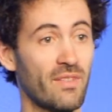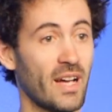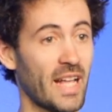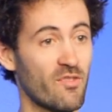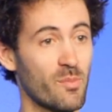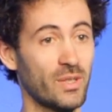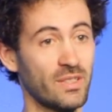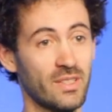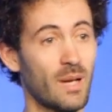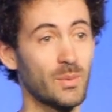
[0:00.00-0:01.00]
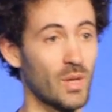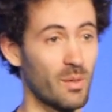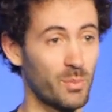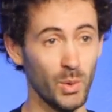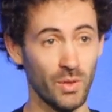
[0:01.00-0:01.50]
invite everybody to come to our
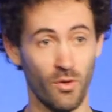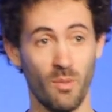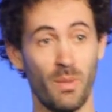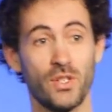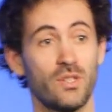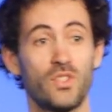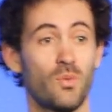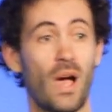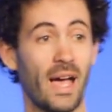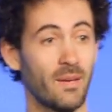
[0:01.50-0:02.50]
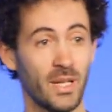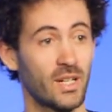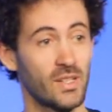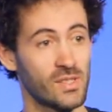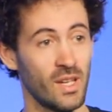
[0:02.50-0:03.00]
booth for a bunch of swag
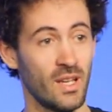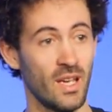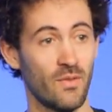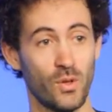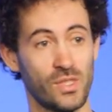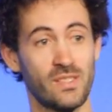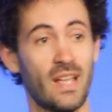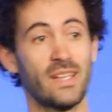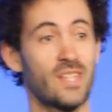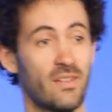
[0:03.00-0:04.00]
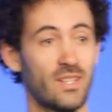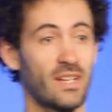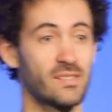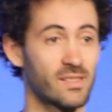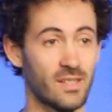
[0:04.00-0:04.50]
because course, it's nice to have a
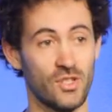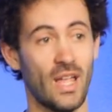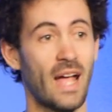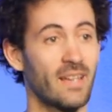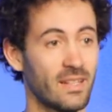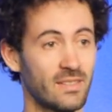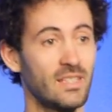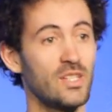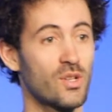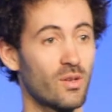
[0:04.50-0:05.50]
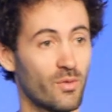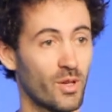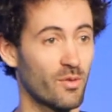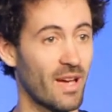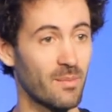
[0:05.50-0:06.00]
nice discussion and get a t-shirt for
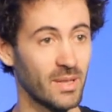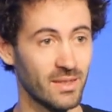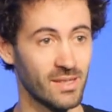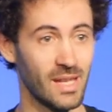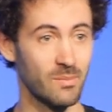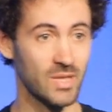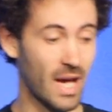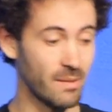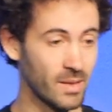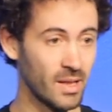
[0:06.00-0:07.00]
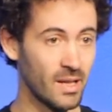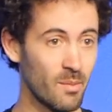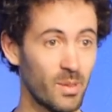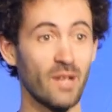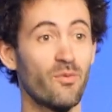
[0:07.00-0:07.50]
your family at the same time.
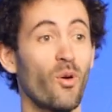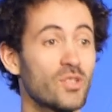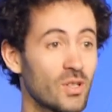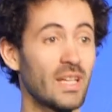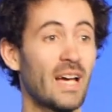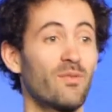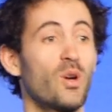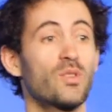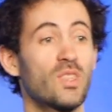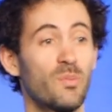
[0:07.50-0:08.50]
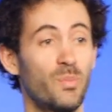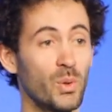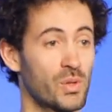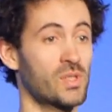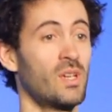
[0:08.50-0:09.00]
But unfortunately, I've learned that the
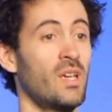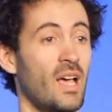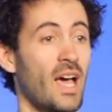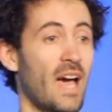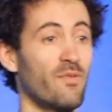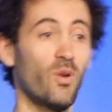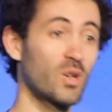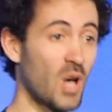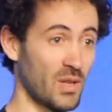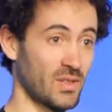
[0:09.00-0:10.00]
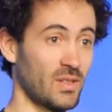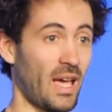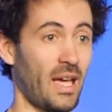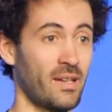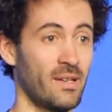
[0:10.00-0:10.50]
booths have all gone
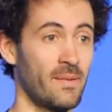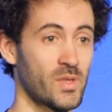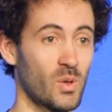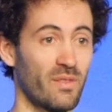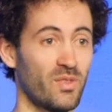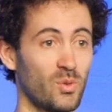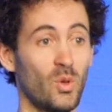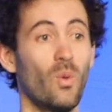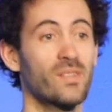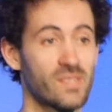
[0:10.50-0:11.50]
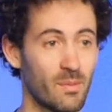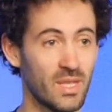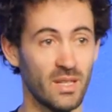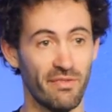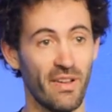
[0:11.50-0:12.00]
today. So if you do want
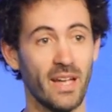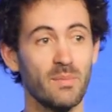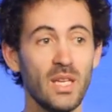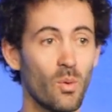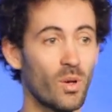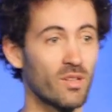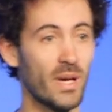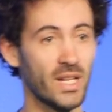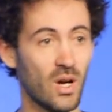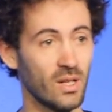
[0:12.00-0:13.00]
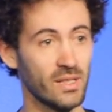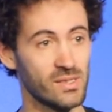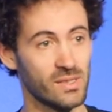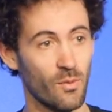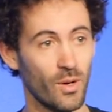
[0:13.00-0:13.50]
something, you'll find me or one of my
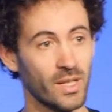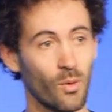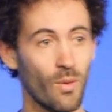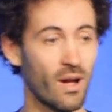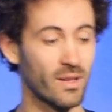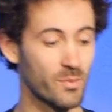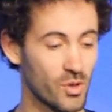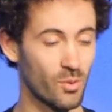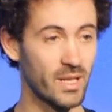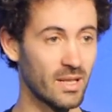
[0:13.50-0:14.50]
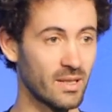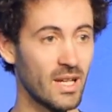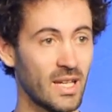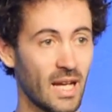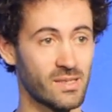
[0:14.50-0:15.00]
colleagues. They're running around. I'm sure we can
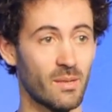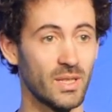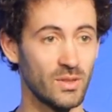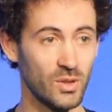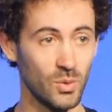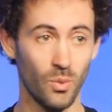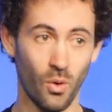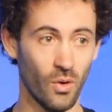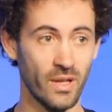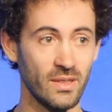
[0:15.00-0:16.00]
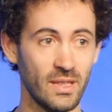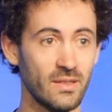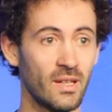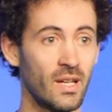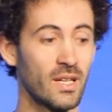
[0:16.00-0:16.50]
get something to you or
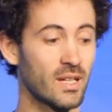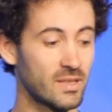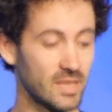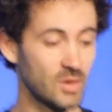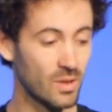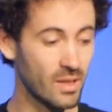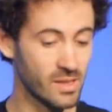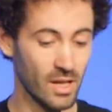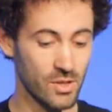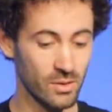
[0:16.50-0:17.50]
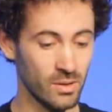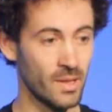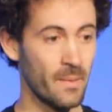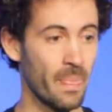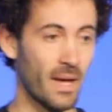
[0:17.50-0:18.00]
indeed continue the discussion.
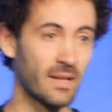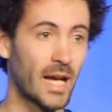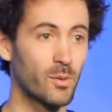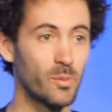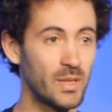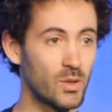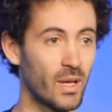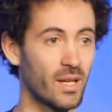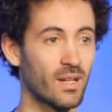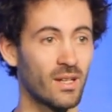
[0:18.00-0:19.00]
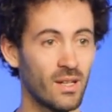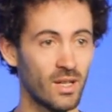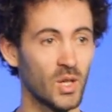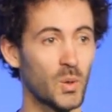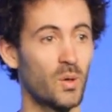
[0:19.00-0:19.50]
And I will be doing,
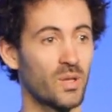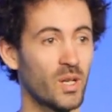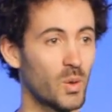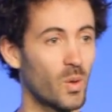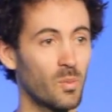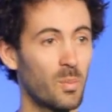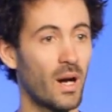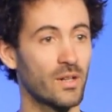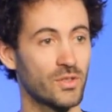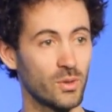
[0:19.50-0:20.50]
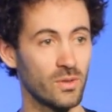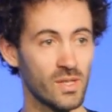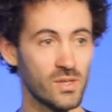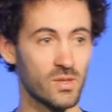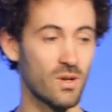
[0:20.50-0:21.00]
quote unquote, part two of
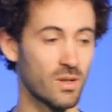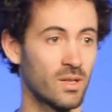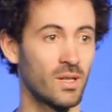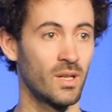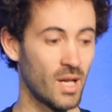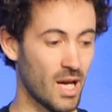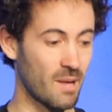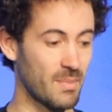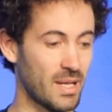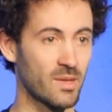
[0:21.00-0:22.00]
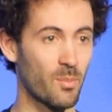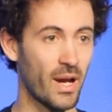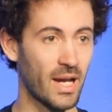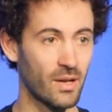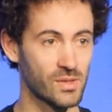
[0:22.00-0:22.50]
this talk um, in the
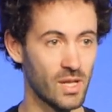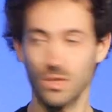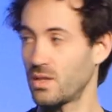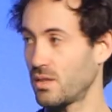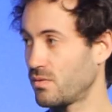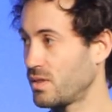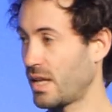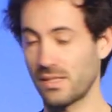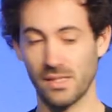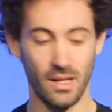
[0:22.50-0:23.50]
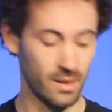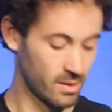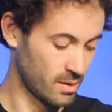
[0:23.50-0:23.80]
breakout session in Venetia.